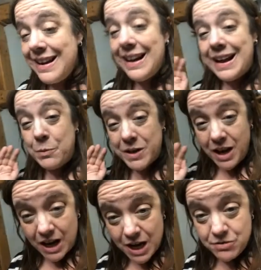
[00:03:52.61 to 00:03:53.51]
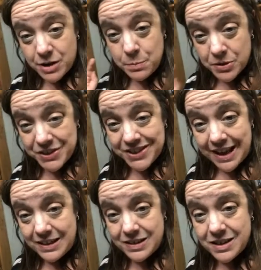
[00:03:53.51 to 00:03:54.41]
I
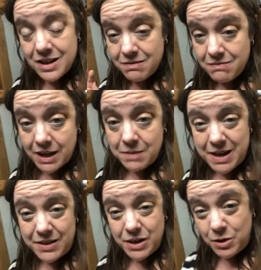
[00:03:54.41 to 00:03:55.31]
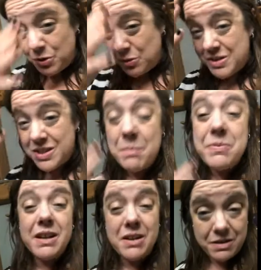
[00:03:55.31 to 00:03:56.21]
100% recommend that you do
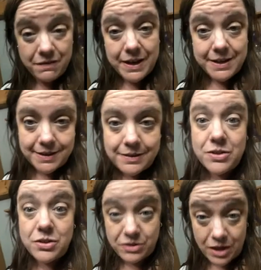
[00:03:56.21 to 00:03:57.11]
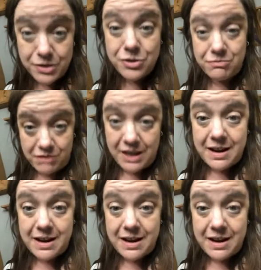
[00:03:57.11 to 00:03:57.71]
something on your face that's a sunscreen